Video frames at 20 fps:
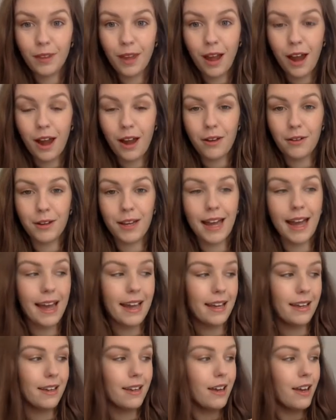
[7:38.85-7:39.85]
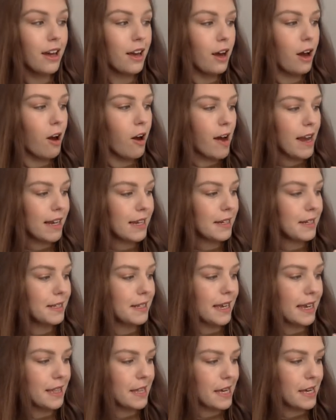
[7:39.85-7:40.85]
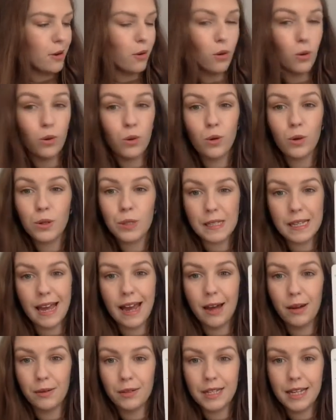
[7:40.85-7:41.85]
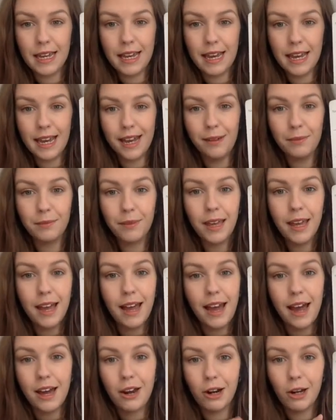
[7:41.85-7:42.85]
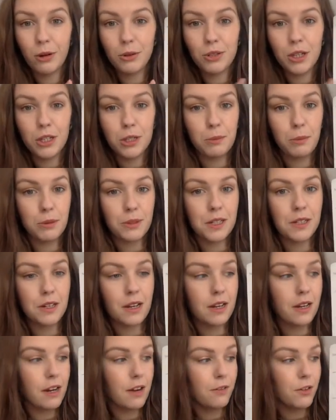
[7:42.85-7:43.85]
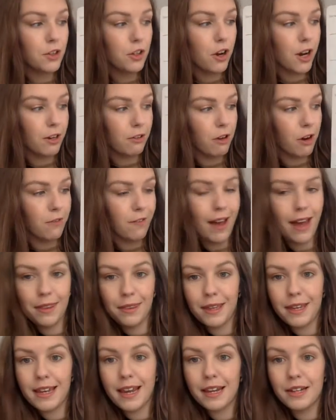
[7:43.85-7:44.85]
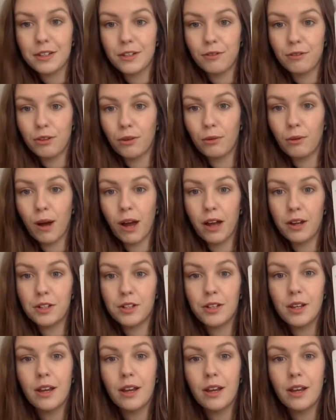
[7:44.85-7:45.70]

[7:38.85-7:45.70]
Okay, I can see the or sound here, and I also spotted another digraph at the end of the word.